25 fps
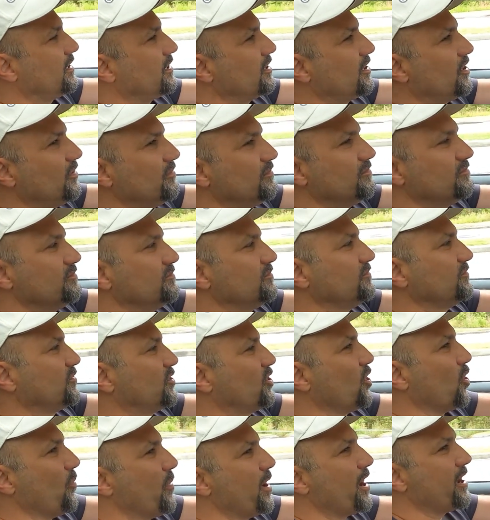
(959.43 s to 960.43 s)
then
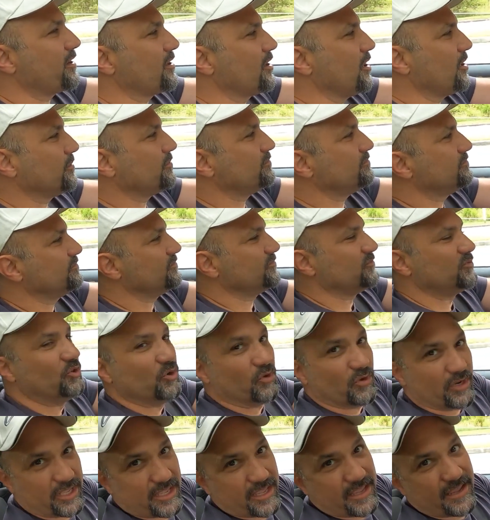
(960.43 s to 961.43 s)
go back up,
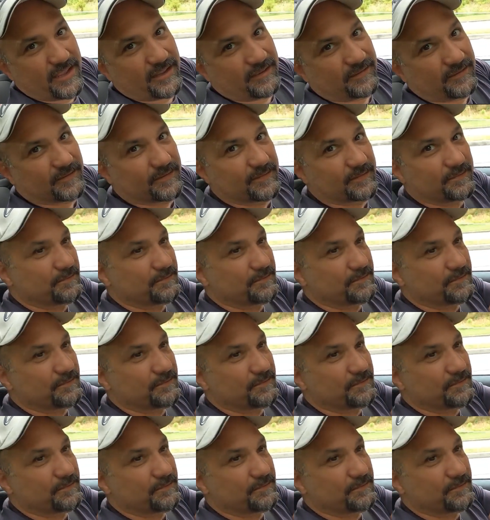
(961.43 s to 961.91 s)
do it again.